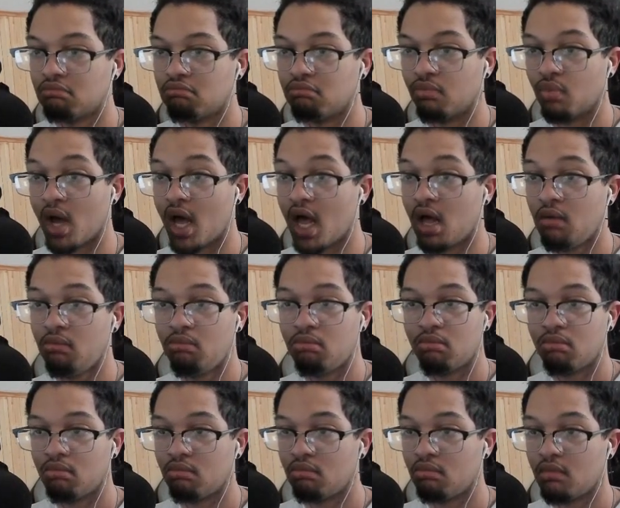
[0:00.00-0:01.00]
well,
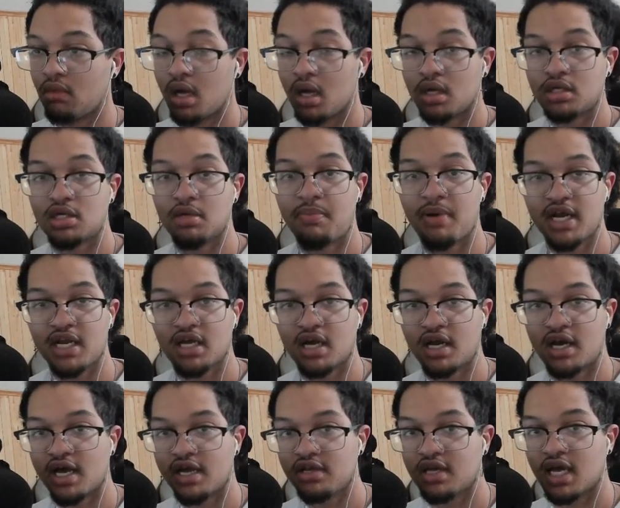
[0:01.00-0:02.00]
depending
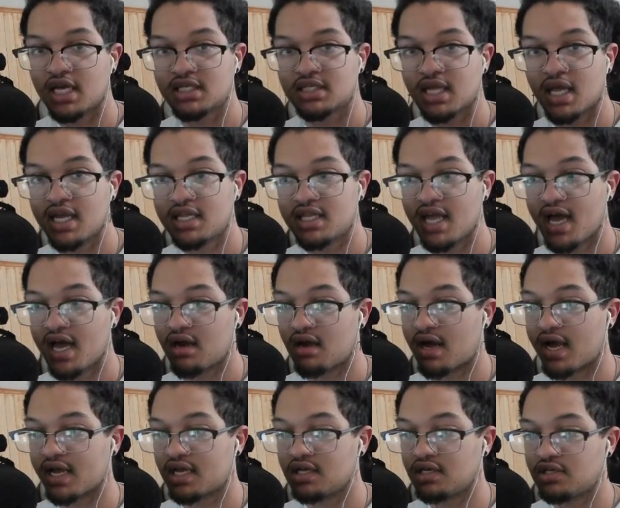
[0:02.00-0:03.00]
on how you guys like that,
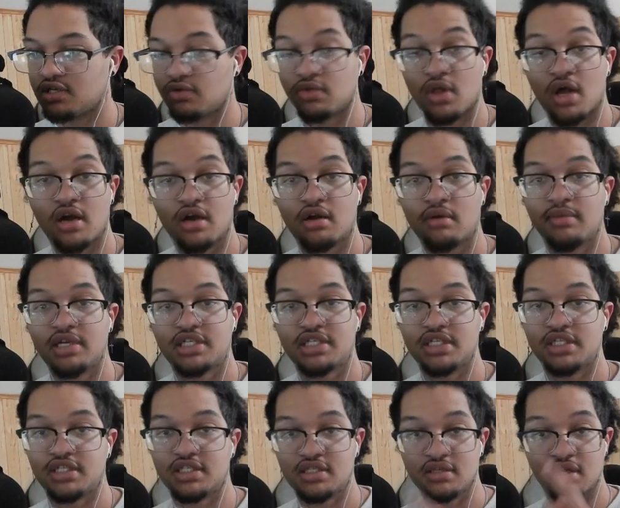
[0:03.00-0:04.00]
I could do longer
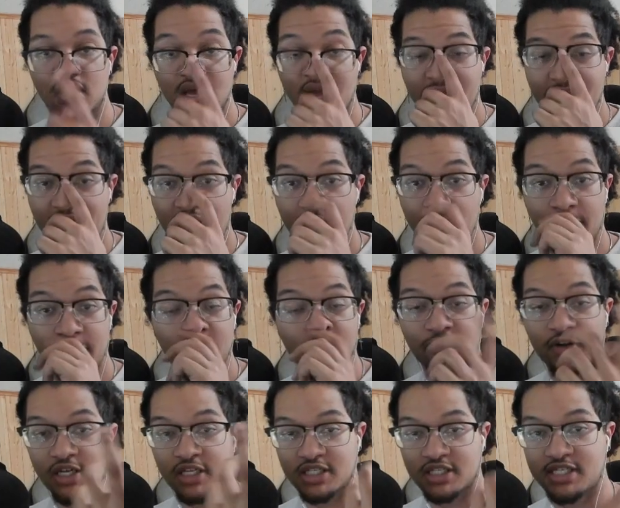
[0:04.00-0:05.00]
missions and that. But don't
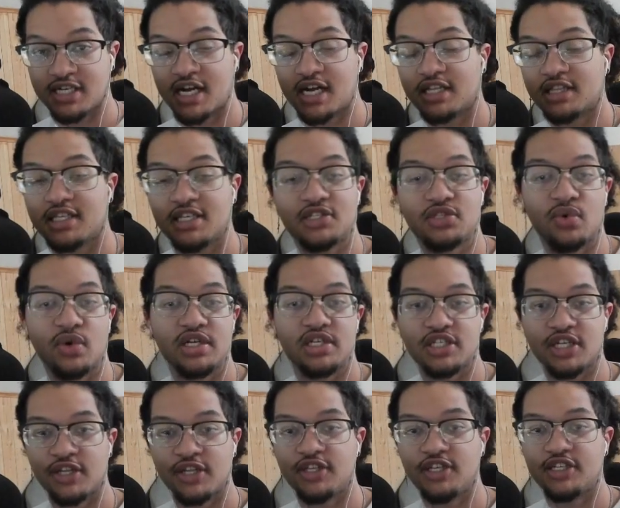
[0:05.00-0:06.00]
forget to check out the
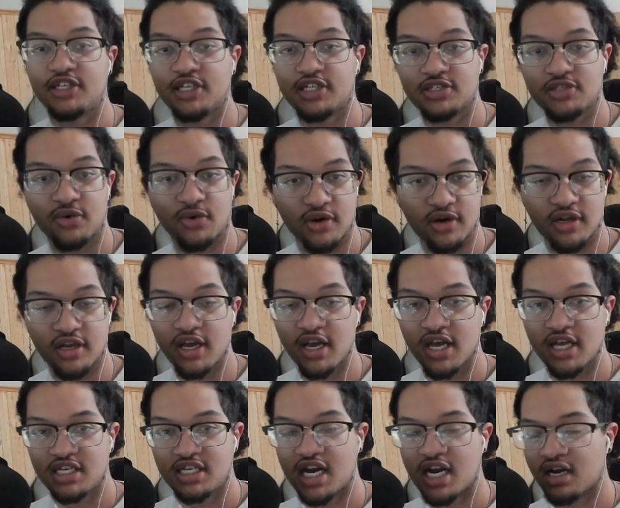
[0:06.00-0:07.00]
Twitch and the Discord
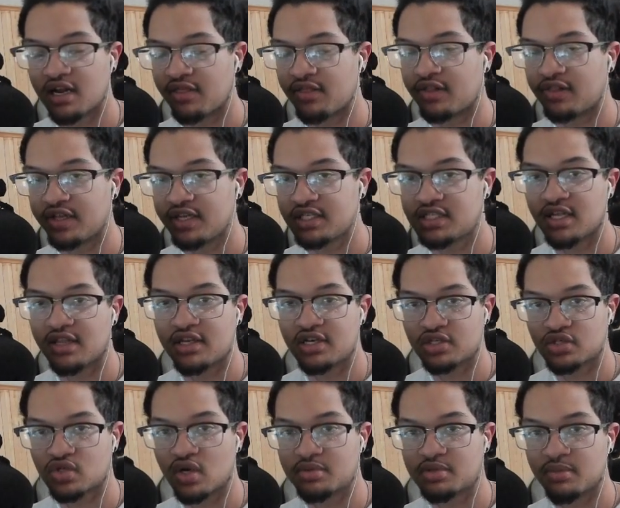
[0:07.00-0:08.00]
down in the links of the
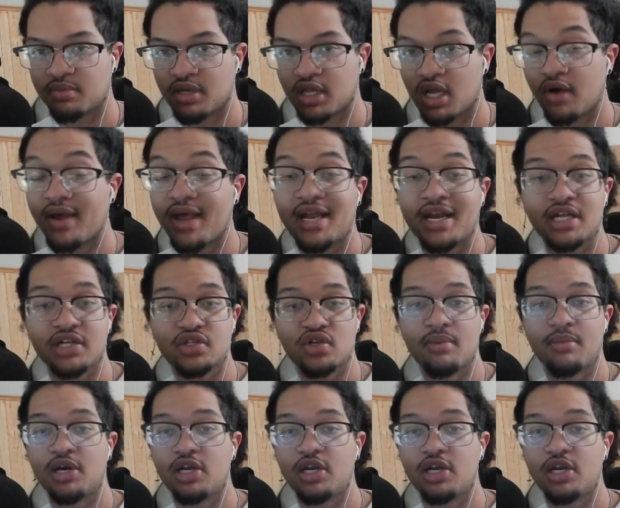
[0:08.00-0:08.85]
description below. And I stream